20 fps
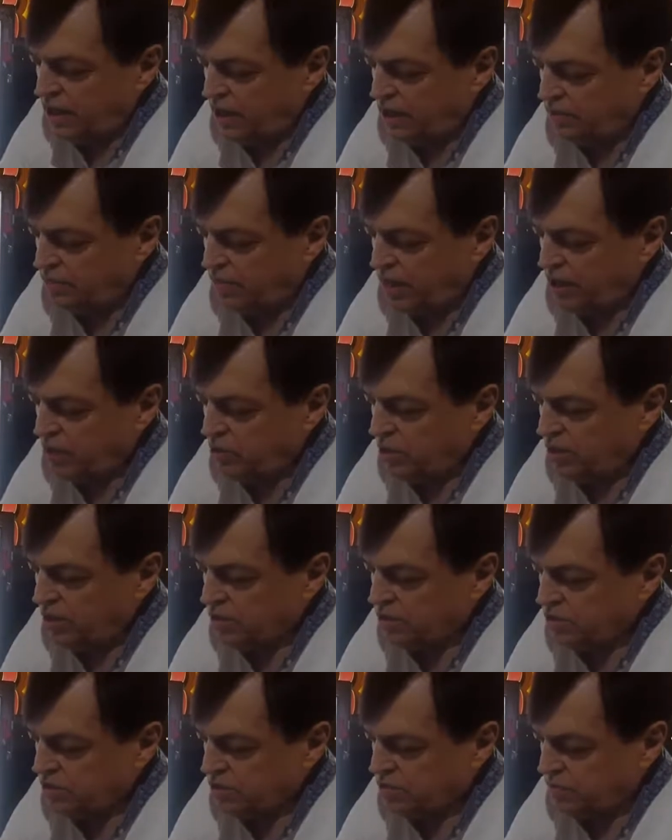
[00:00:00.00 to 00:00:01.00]
and
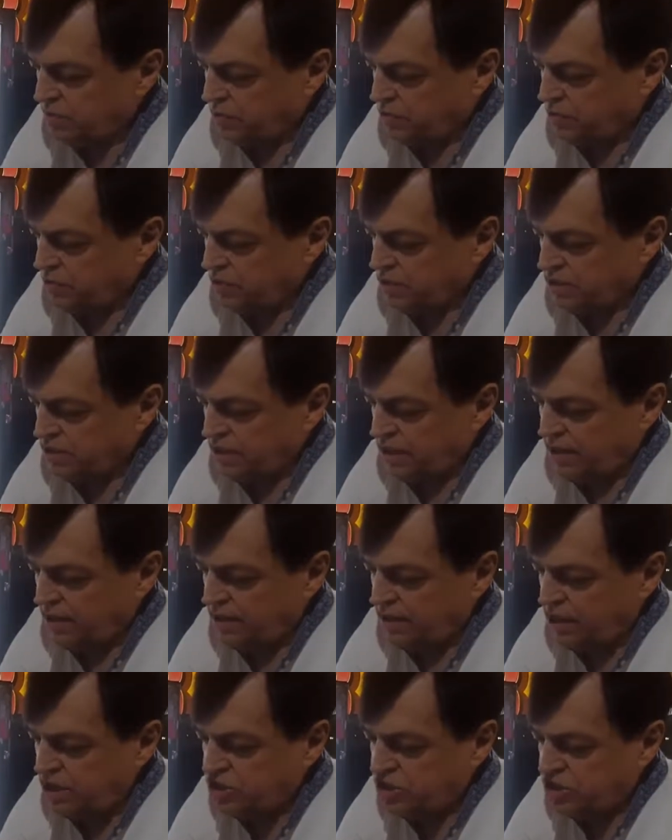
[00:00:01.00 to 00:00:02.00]
bioelectrons photons.
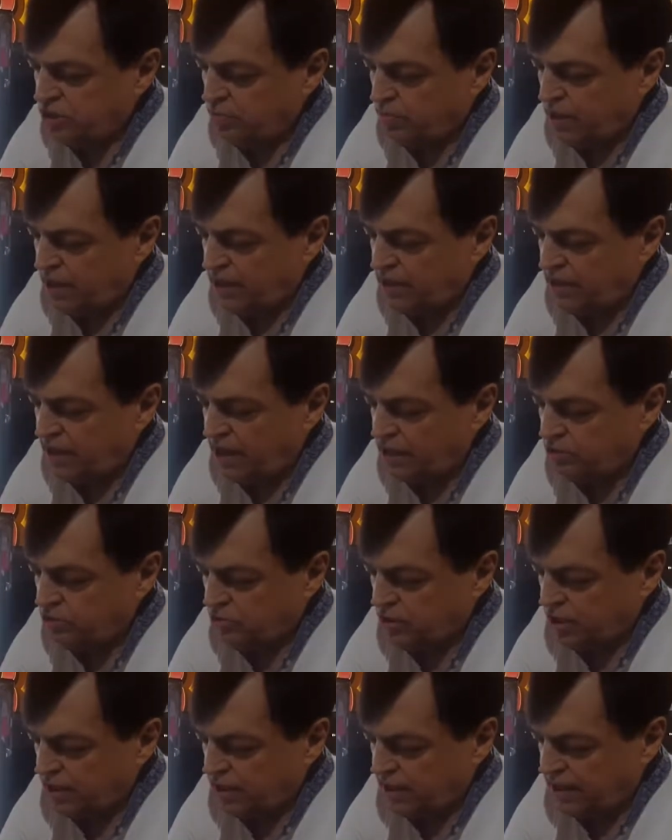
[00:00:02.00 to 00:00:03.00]
Enriched by
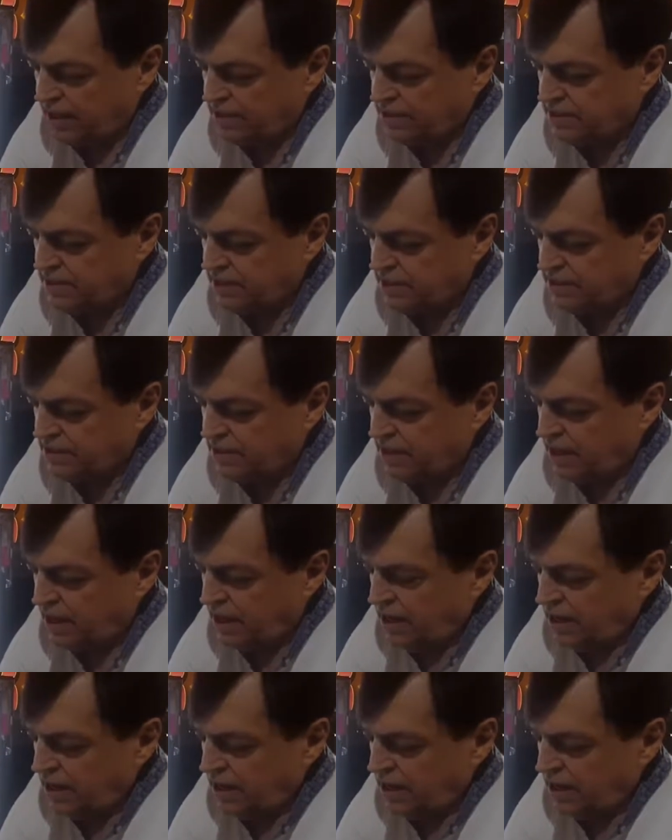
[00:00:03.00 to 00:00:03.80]
natural acids,